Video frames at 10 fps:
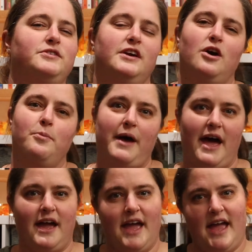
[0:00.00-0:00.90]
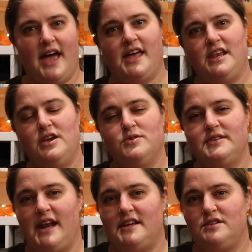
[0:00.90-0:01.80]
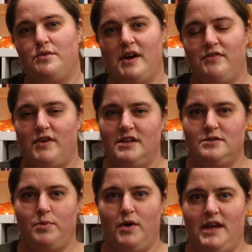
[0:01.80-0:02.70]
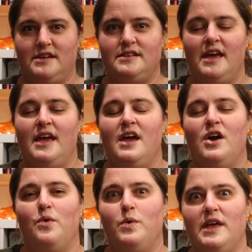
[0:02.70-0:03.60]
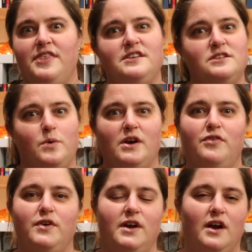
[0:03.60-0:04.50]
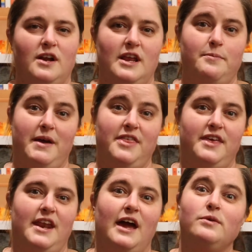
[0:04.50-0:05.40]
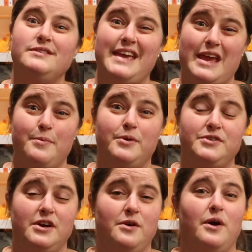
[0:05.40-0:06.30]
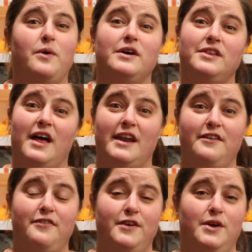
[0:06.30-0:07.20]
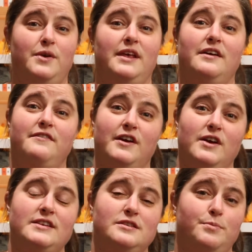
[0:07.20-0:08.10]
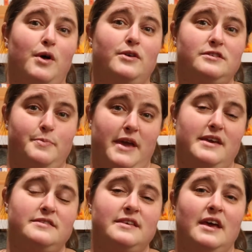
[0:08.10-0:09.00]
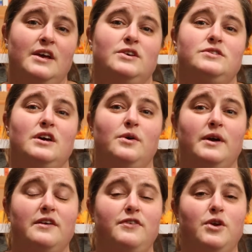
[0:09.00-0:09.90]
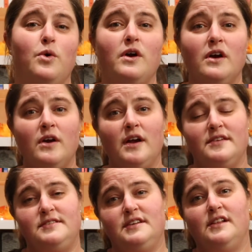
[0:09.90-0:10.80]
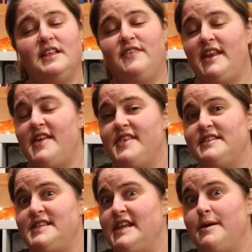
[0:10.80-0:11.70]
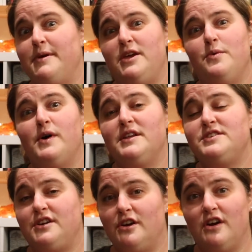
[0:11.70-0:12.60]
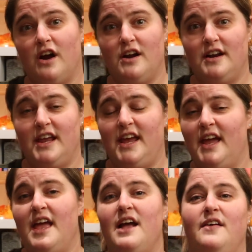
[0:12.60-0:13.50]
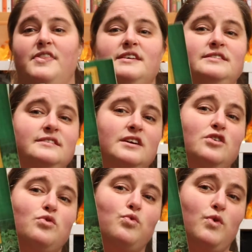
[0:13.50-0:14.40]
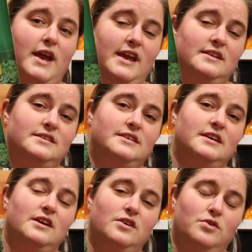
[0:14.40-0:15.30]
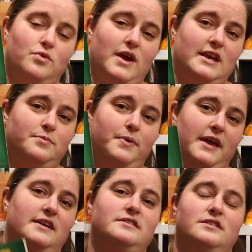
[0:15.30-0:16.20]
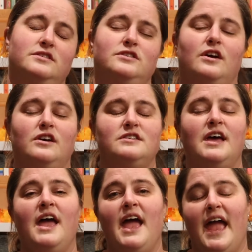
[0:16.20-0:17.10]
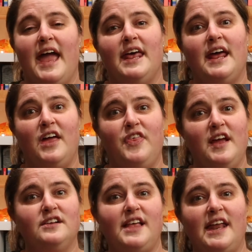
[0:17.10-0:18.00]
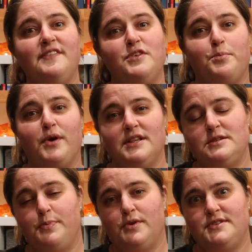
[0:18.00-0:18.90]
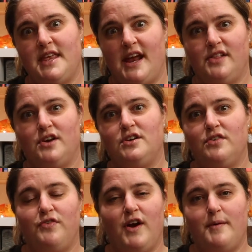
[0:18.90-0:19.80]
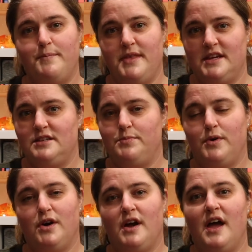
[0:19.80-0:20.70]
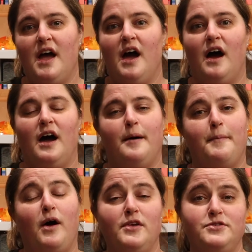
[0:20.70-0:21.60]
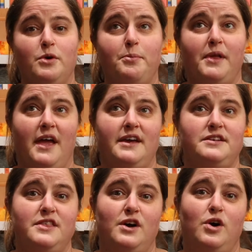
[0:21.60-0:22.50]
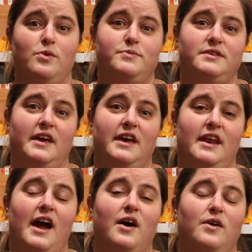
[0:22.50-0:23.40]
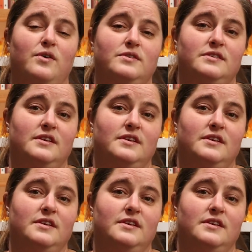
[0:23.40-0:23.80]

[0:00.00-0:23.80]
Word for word: to go back and use it as a reference point. With the square foot gardening method, I was able to grow a lot of food in a very small space. So if you're still living in the city, but you wanna start gardening, this is a great, great place to start. And I think a lot of the principles that I learned from this book um, also apply to the homestead out